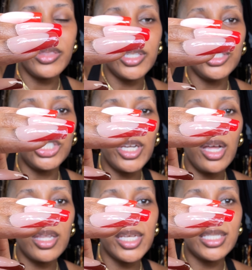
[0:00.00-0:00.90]
the
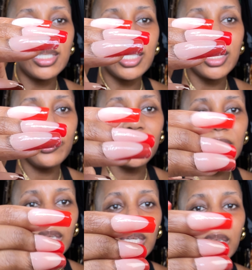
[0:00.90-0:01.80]
gel is
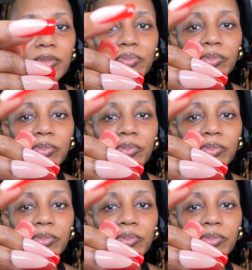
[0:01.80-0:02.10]
lifting